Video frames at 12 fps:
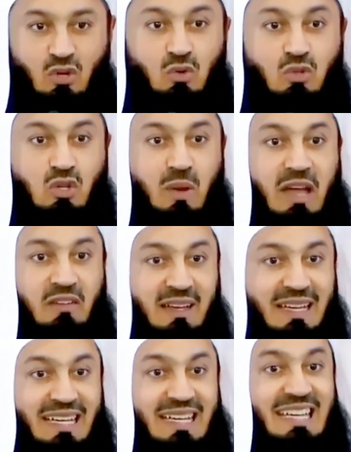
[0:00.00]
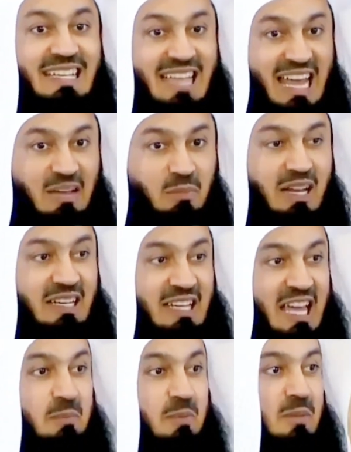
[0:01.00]
whosoever is able and
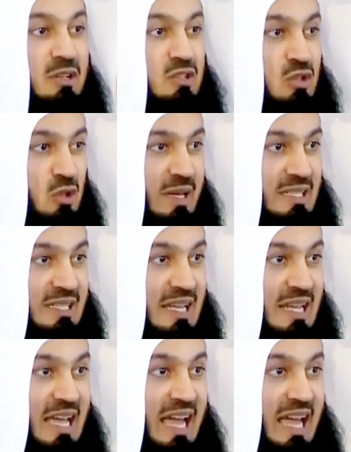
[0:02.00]
capable to do it.